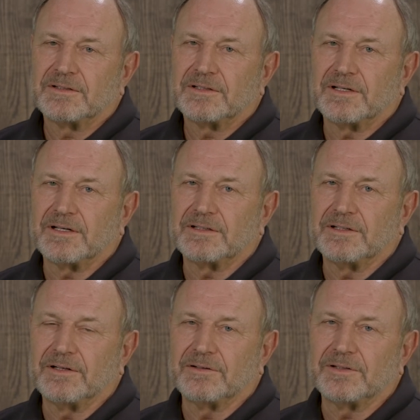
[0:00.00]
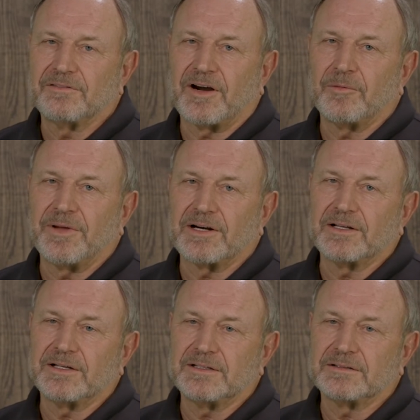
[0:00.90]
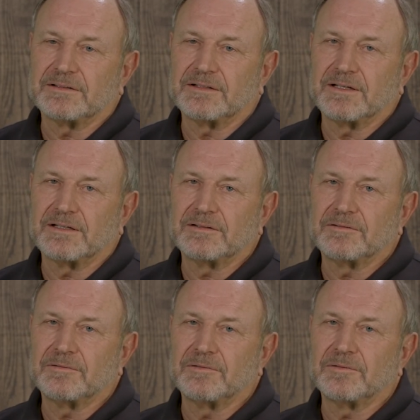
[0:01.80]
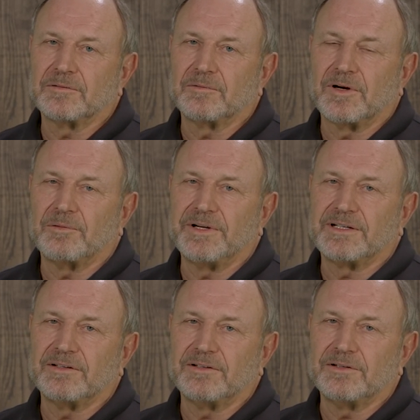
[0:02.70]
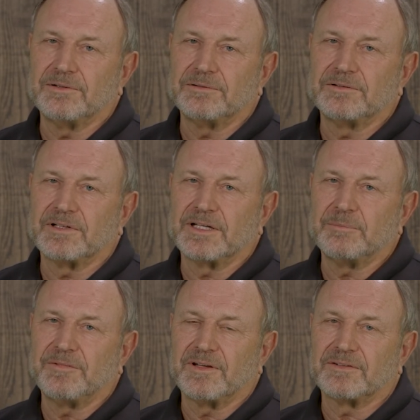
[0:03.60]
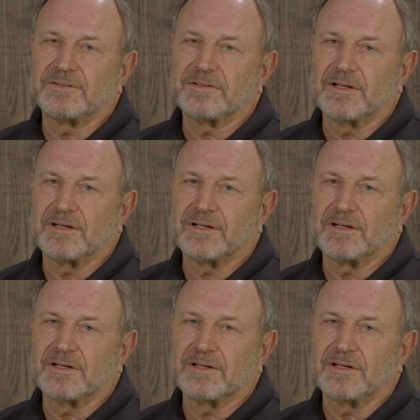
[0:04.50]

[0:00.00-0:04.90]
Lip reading: Environmentally, what we can do to keep this